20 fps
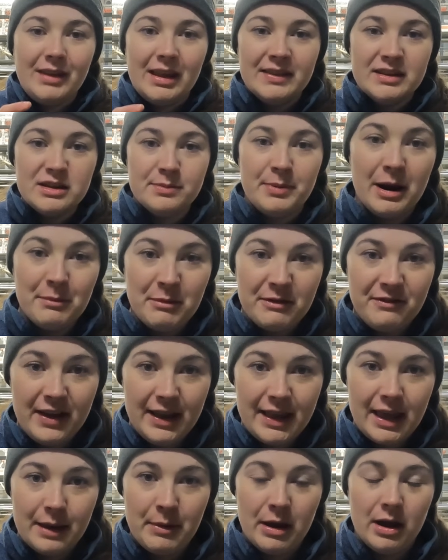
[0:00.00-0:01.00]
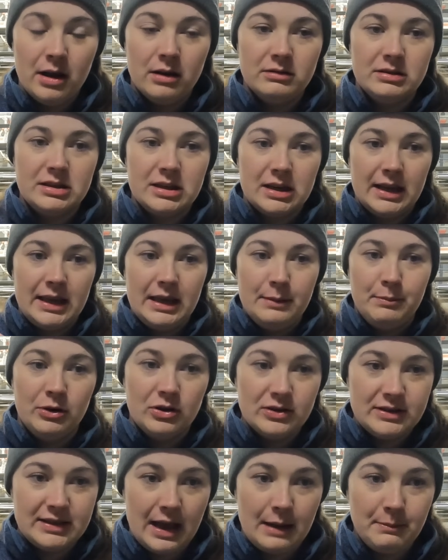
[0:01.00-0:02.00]
the department vet came out, he
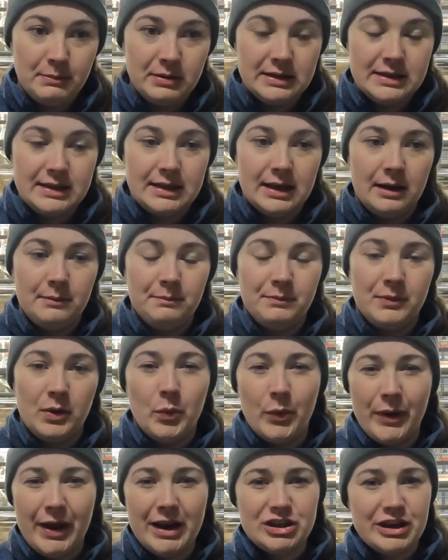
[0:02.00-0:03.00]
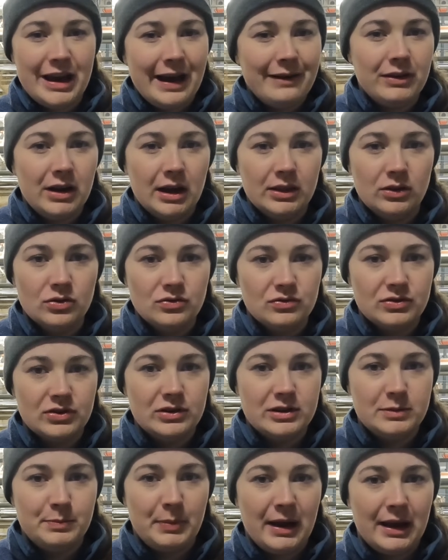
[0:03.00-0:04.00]
blood sampled them. We actually haven't got those
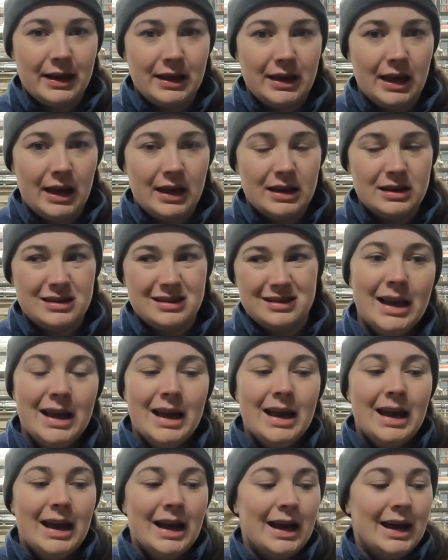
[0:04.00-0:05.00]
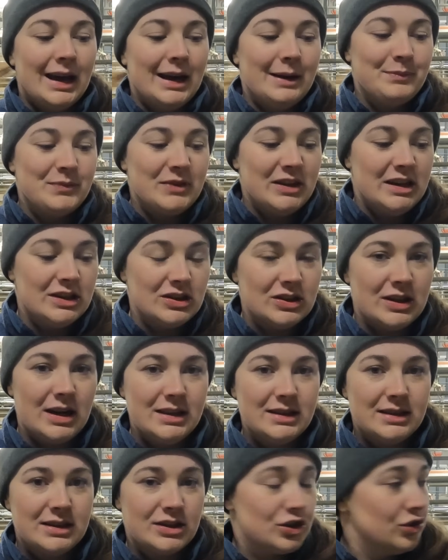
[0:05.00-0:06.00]
results back yet. So
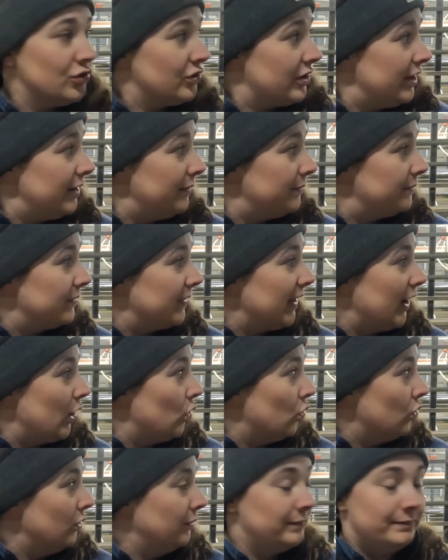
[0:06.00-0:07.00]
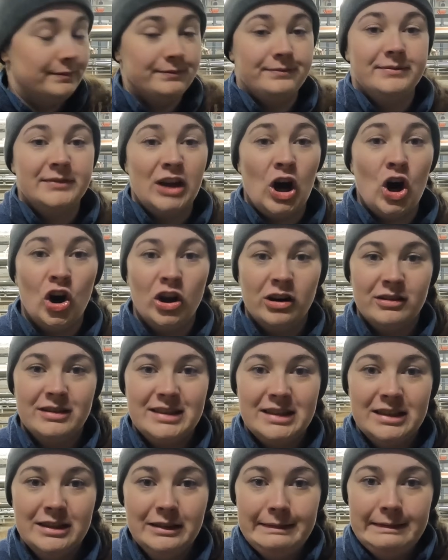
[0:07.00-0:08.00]
that's the story. Oh, hauler is
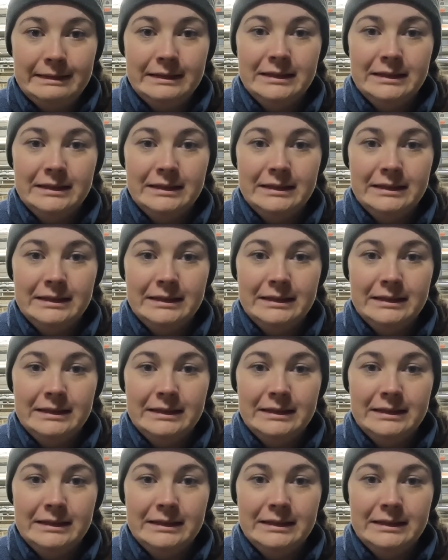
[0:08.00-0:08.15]
here.